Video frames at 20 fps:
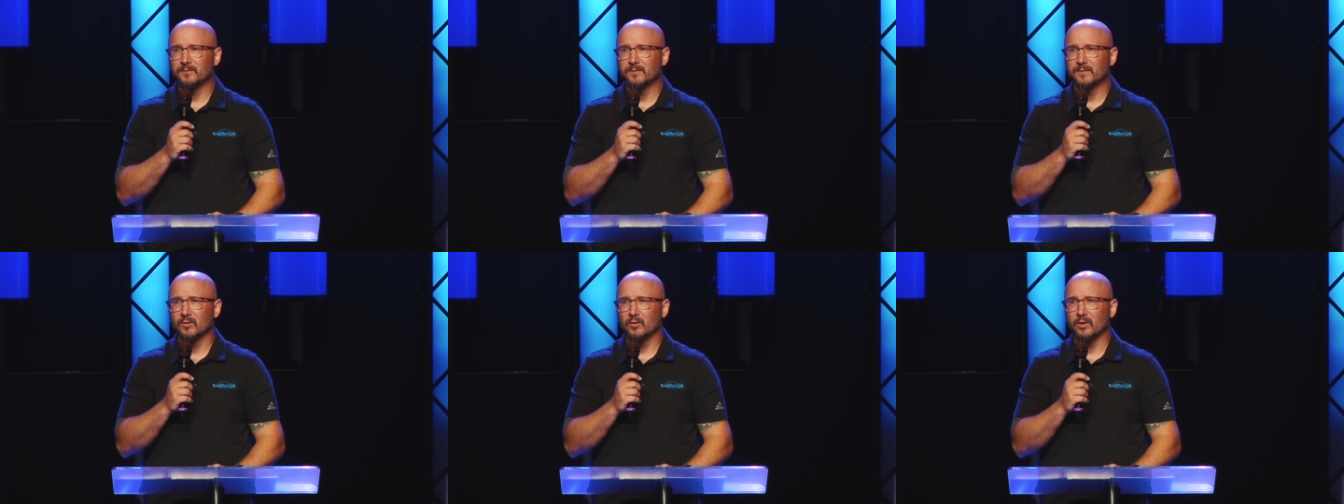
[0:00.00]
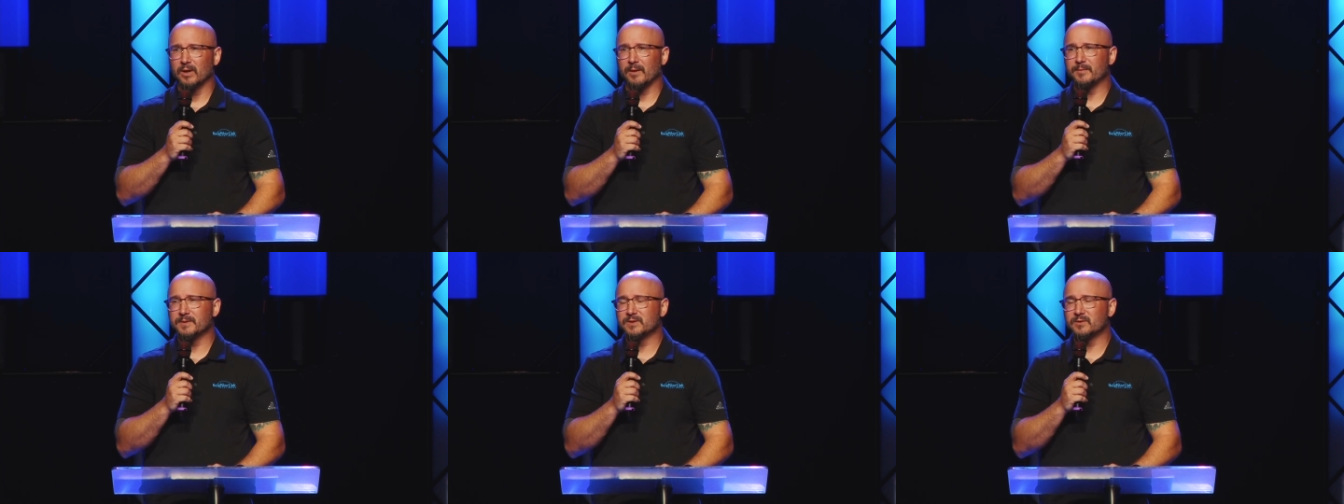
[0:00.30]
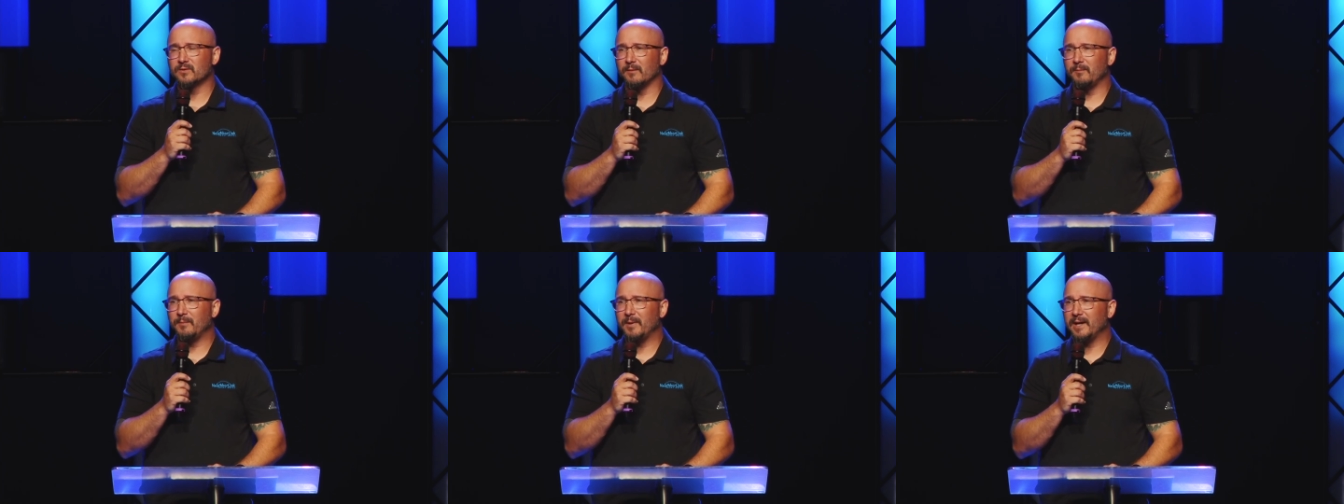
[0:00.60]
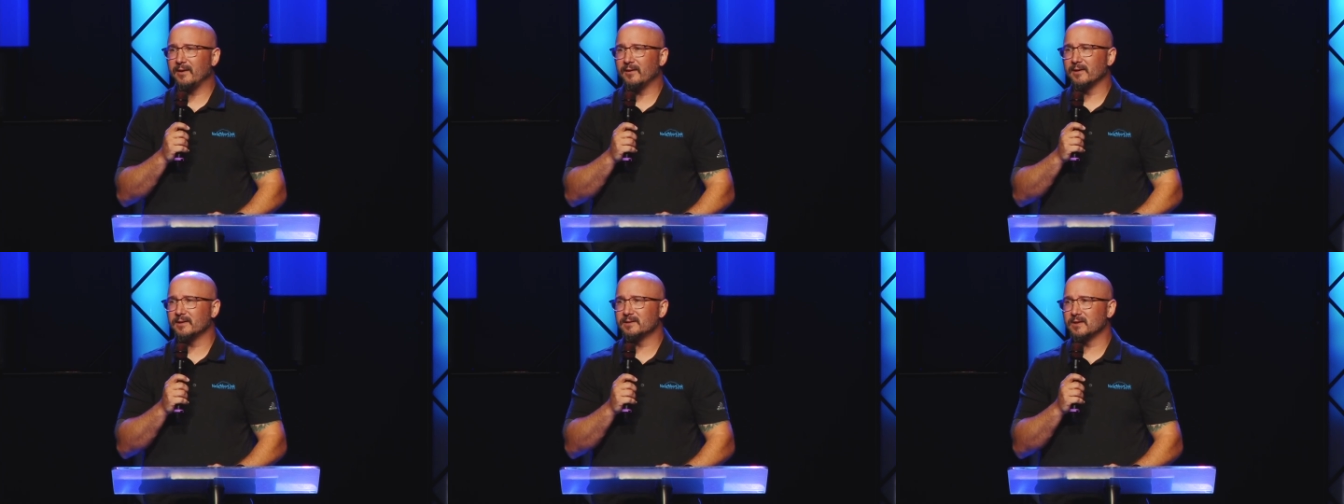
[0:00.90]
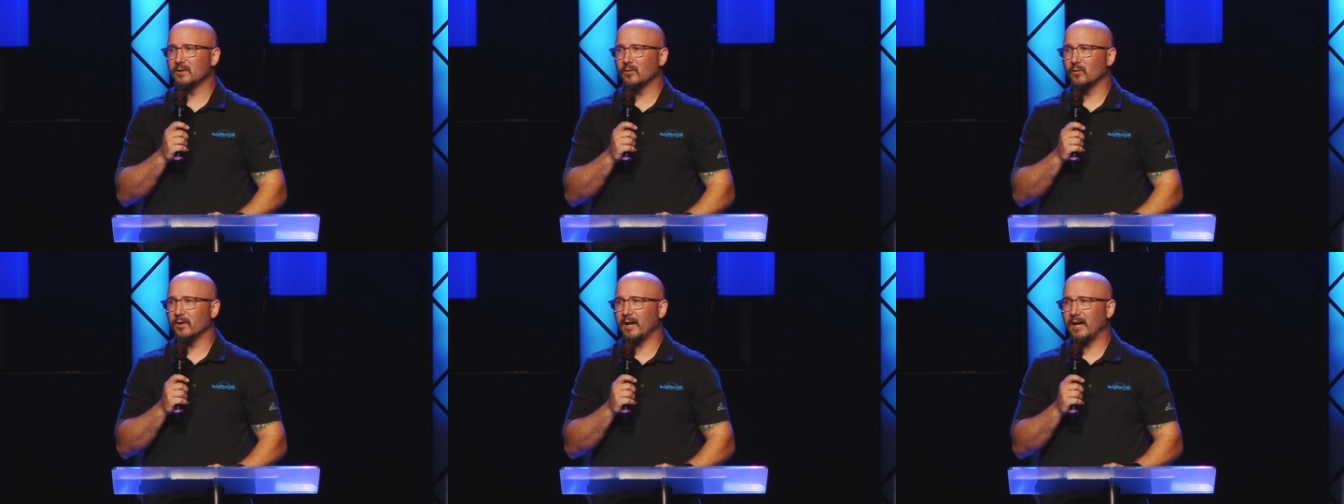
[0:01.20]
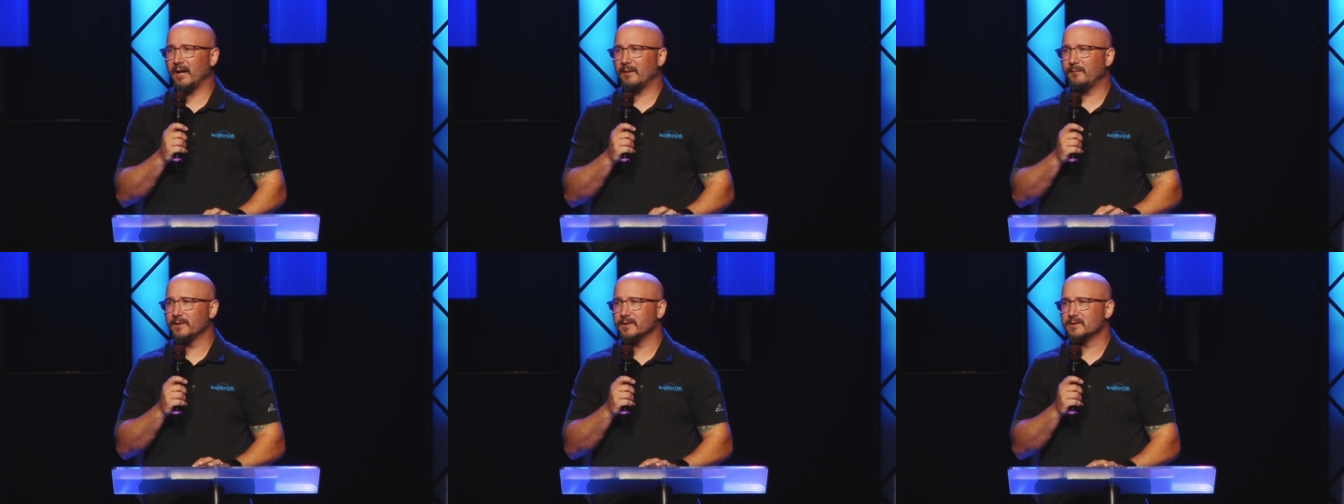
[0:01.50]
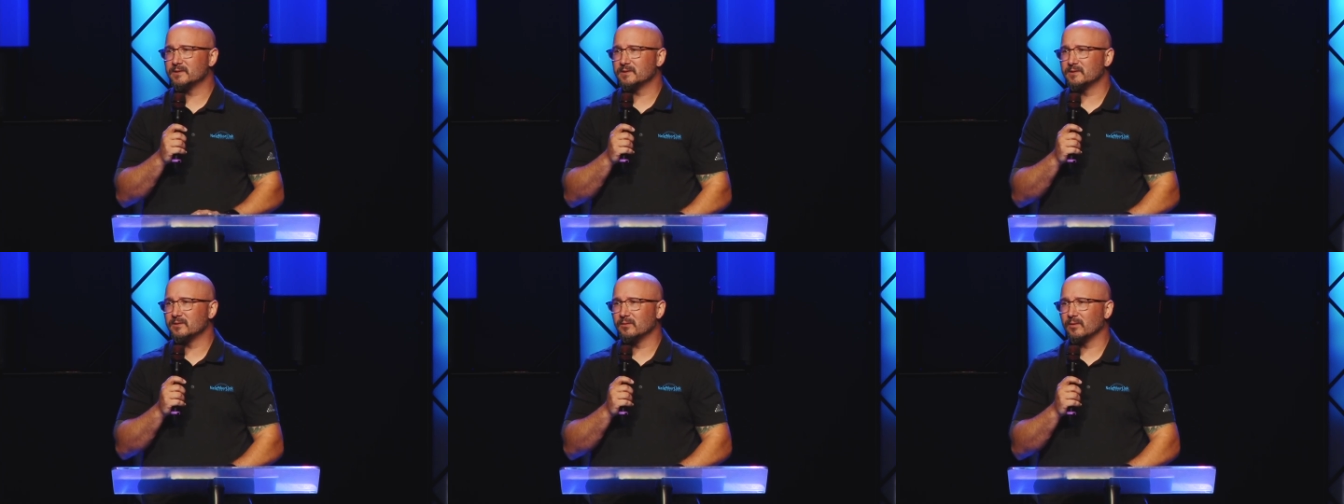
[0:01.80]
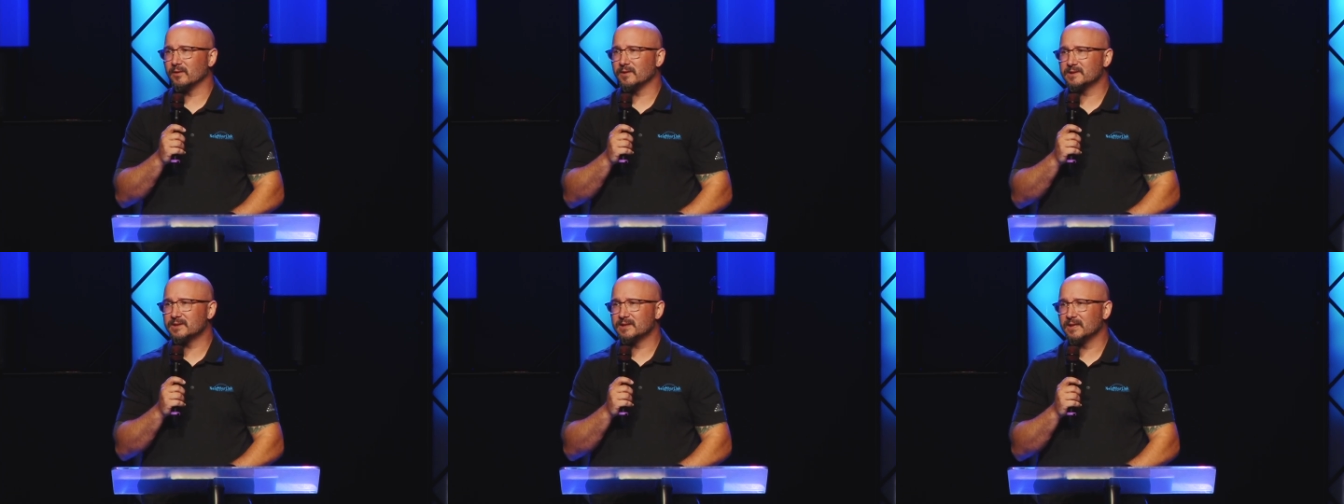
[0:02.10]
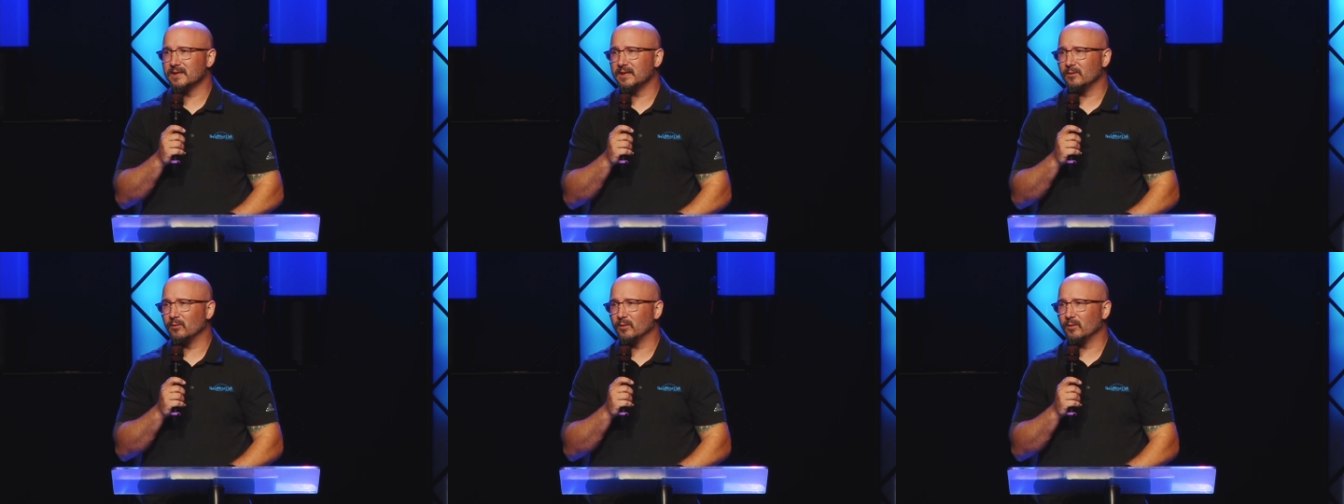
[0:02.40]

What happens to our parenting? What happens to our city?